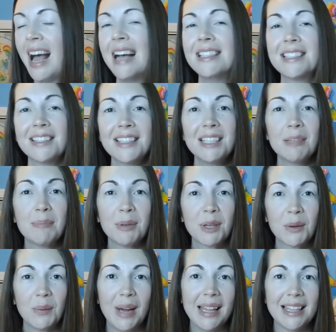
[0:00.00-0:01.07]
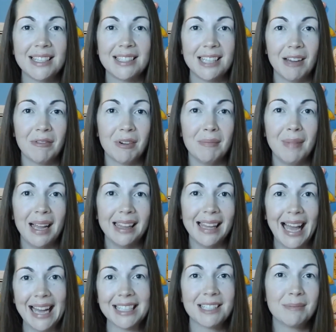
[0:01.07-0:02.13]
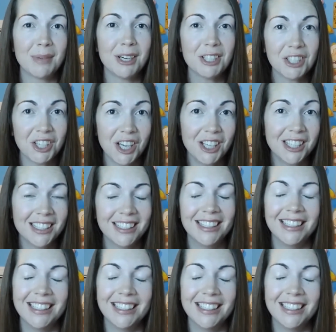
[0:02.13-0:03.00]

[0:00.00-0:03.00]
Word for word: I still need to put away the stuff from my last merch haul,